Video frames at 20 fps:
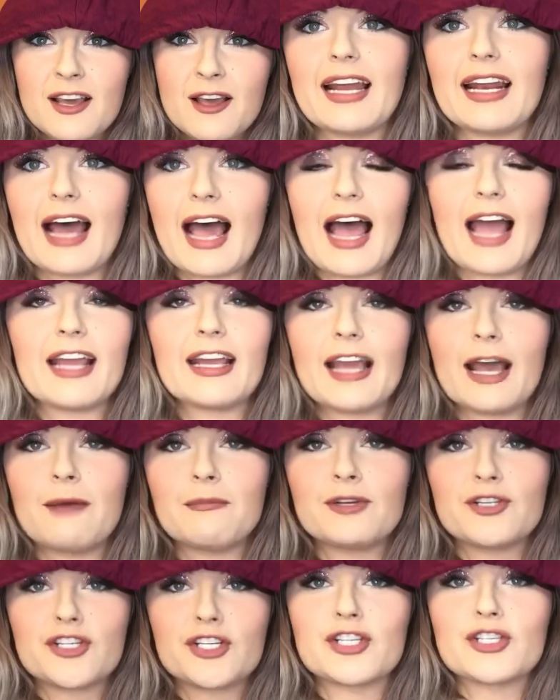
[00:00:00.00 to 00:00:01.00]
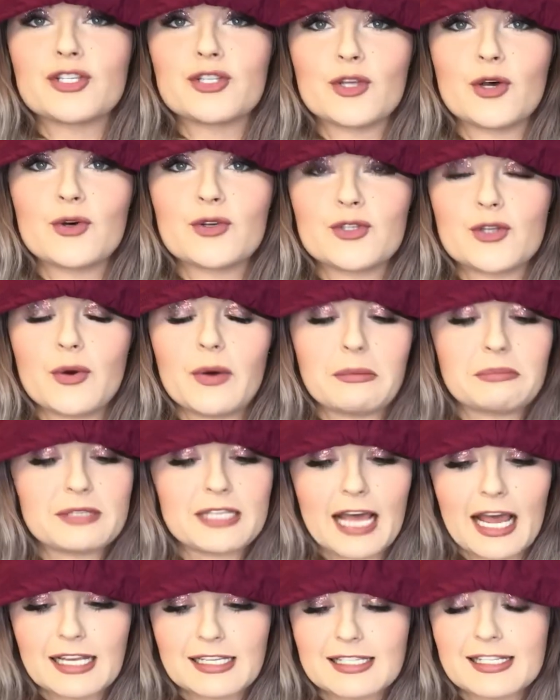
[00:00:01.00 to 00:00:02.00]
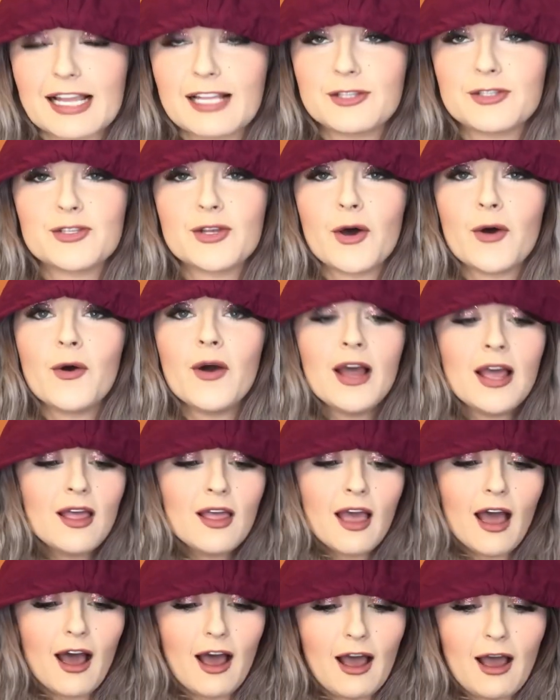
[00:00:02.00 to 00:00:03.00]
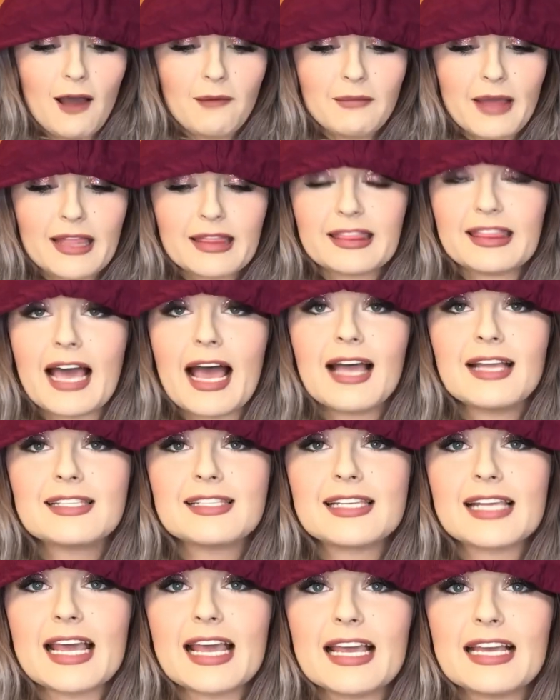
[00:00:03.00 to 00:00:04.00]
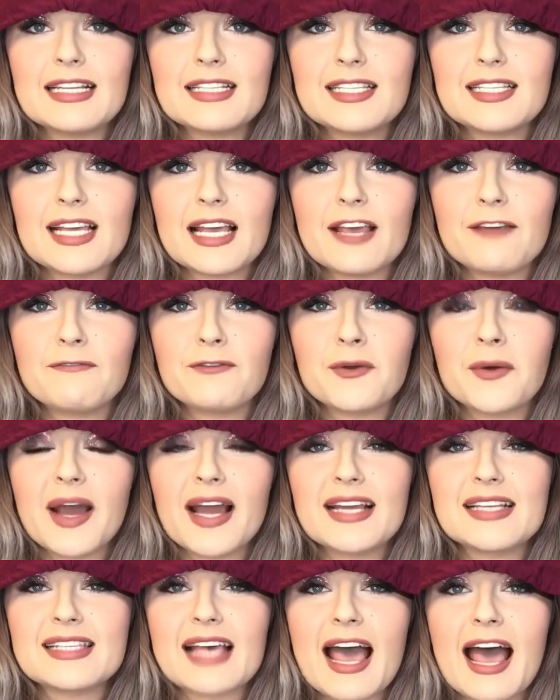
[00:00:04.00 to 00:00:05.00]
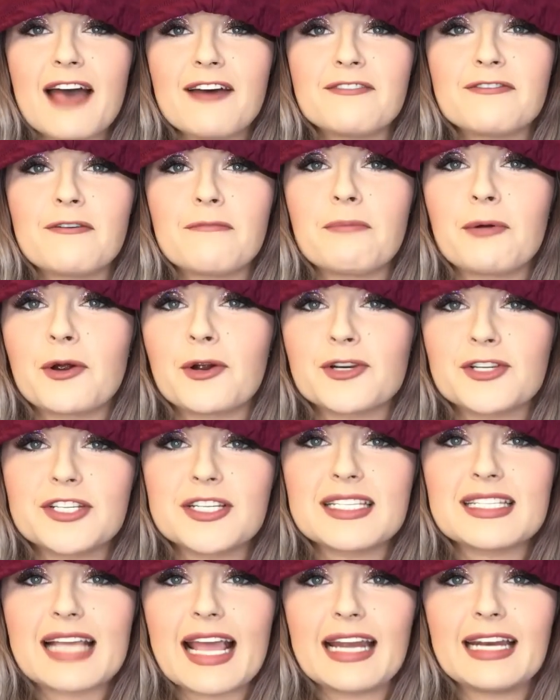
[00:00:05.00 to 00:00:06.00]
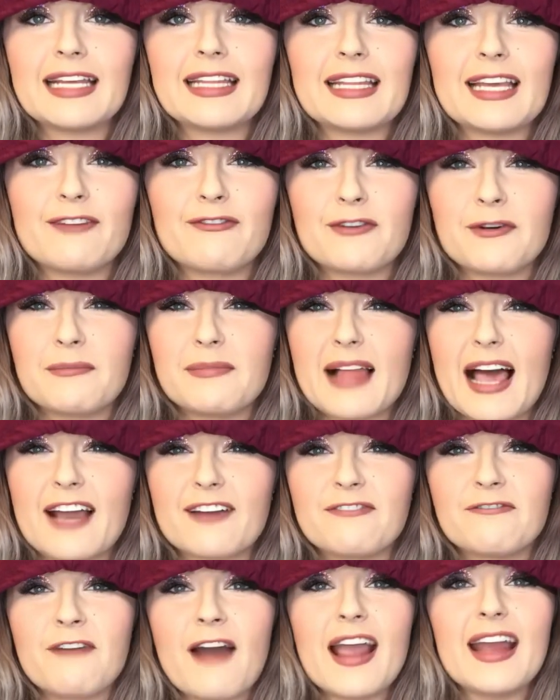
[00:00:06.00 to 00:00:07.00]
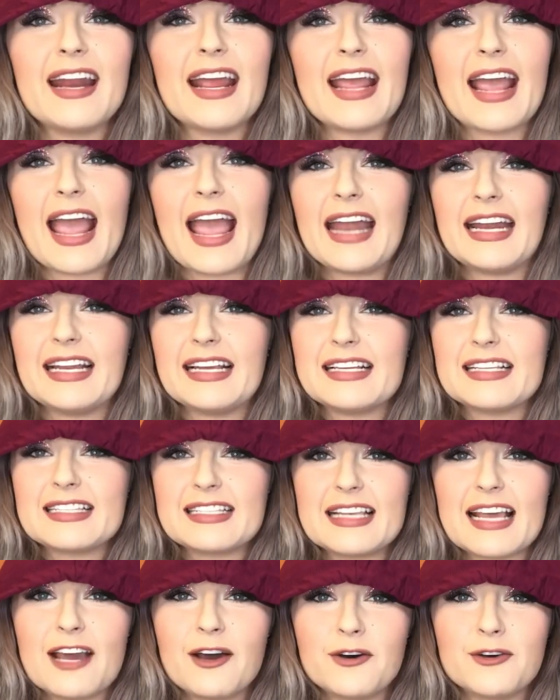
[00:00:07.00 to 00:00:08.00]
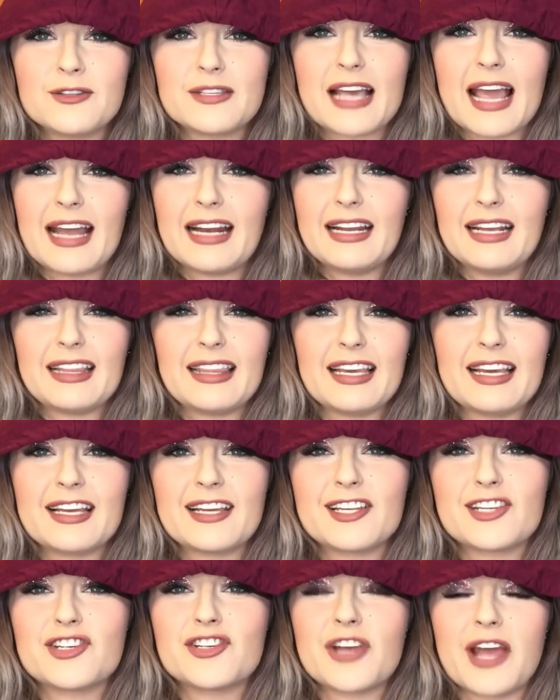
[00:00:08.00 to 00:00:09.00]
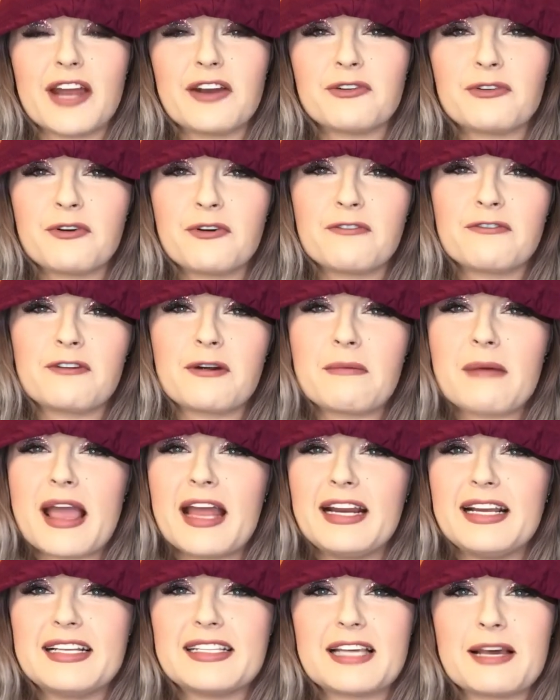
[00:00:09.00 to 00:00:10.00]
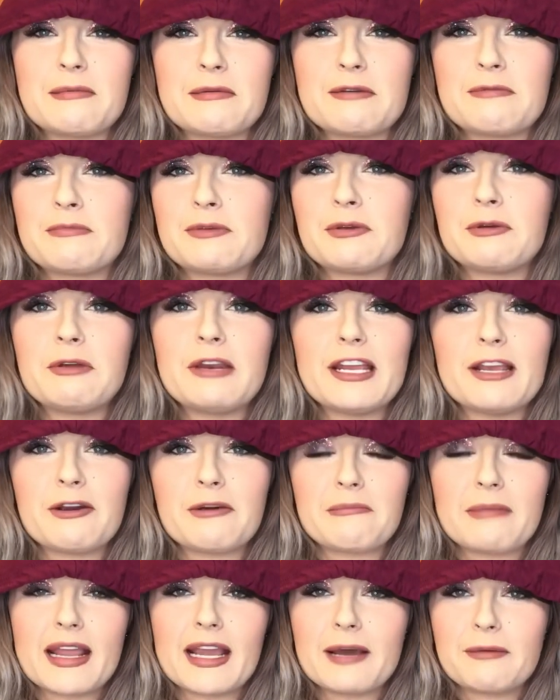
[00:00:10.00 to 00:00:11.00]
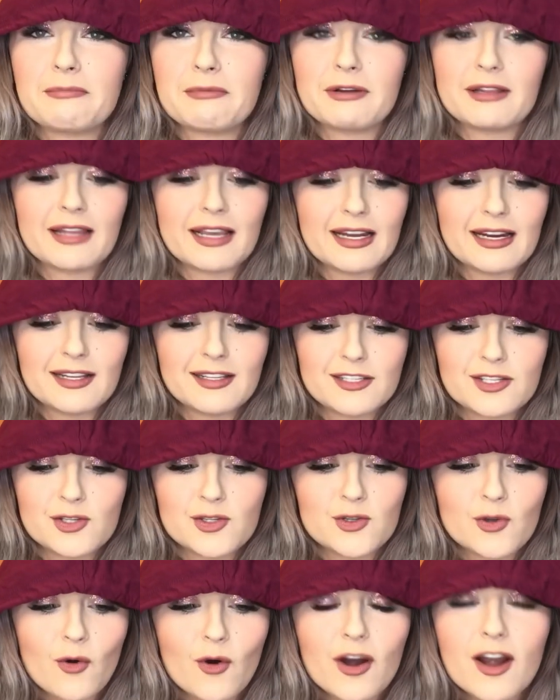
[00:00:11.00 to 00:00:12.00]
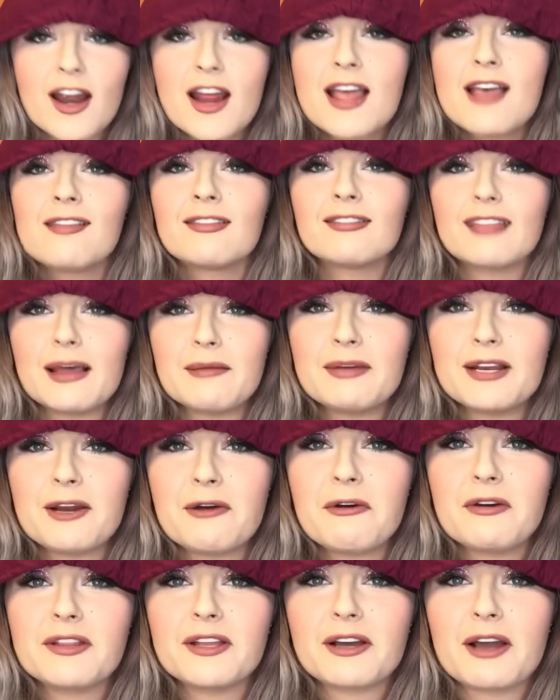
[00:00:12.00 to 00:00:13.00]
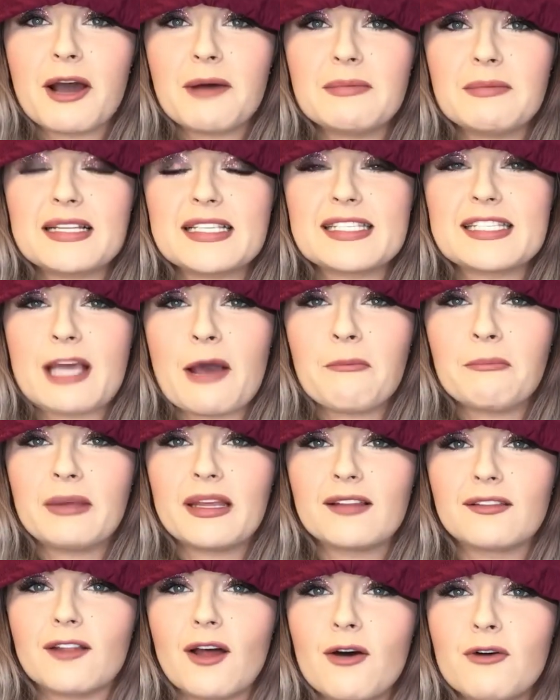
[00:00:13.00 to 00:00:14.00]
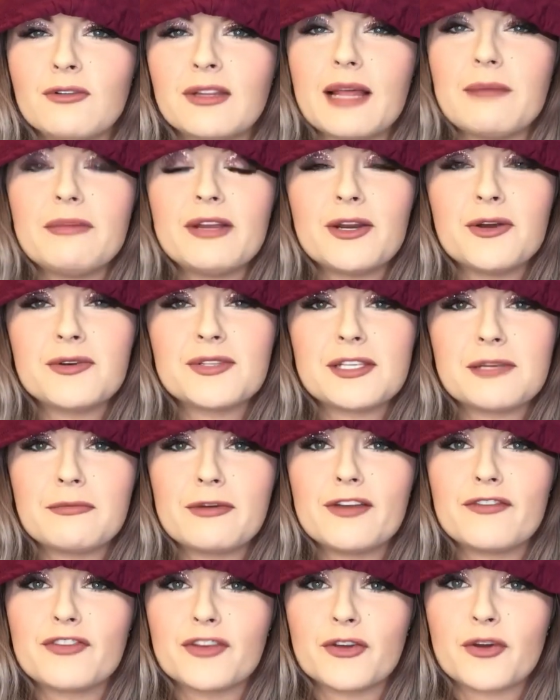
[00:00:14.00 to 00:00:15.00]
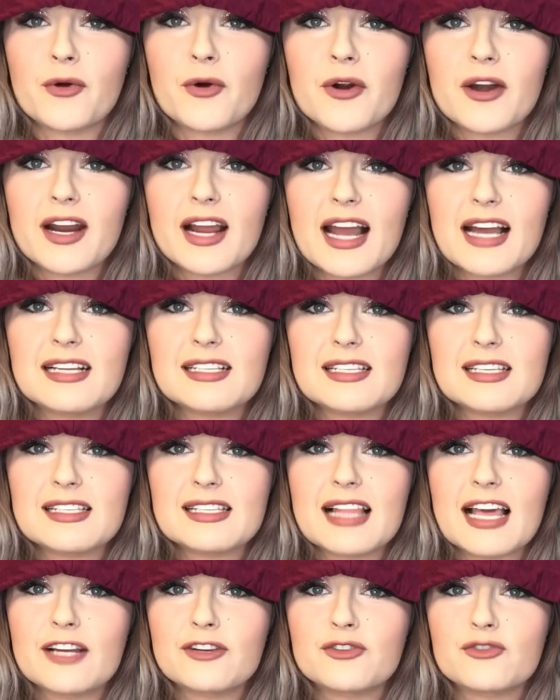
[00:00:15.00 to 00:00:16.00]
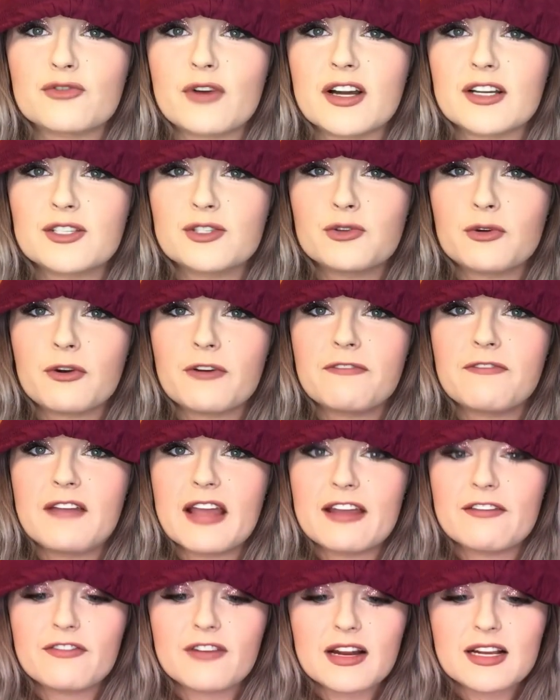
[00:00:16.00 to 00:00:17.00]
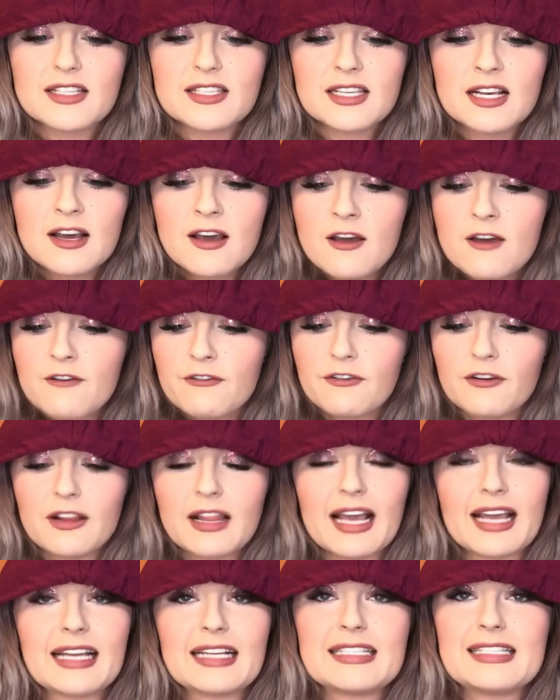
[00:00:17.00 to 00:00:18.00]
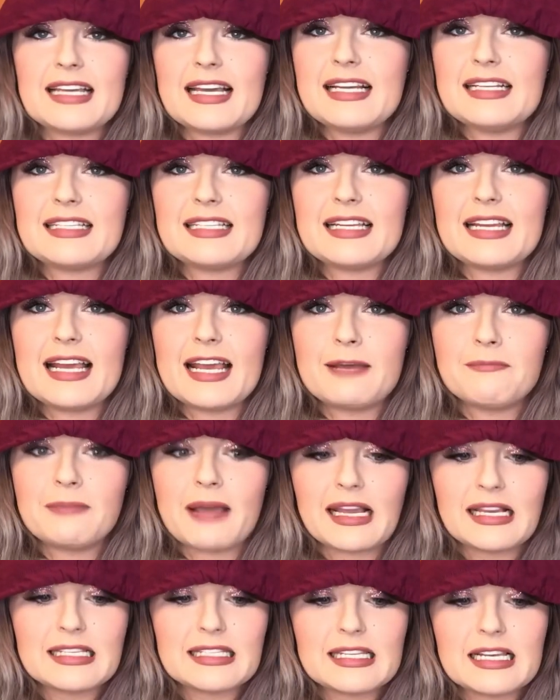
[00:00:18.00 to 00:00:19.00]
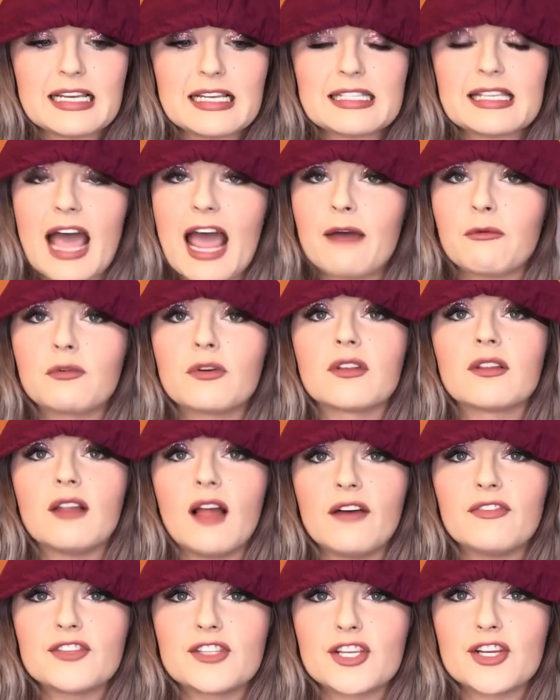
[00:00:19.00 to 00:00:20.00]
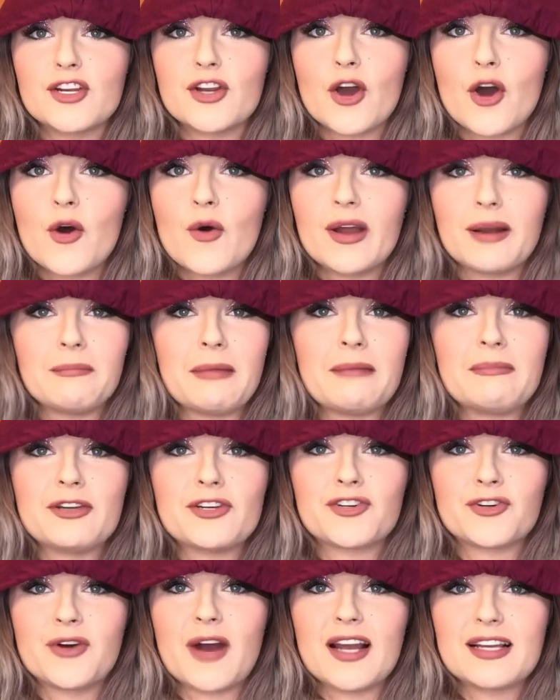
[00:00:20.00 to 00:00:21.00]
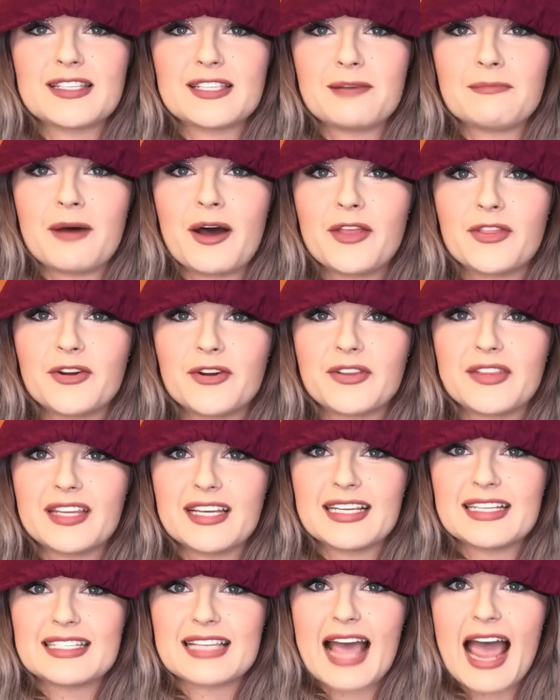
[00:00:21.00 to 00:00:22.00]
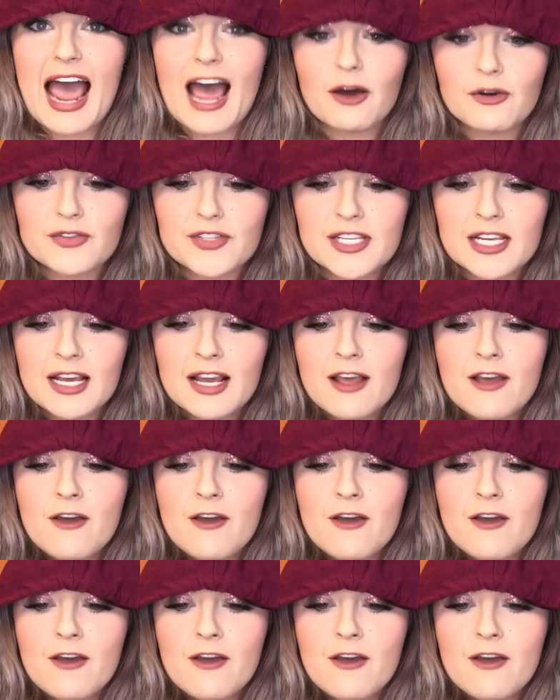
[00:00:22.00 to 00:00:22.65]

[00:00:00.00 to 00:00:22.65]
And I am just so so obsessed. And so um that's it. If you guys have purchased anything for Black Friday, any sales, anything in general from any type of beauty or makeup related store, let me know in the comments down below. Let me know some of your guys's like drugstore favorites for like a day-to-day basis. I would love to know, and maybe try some other things out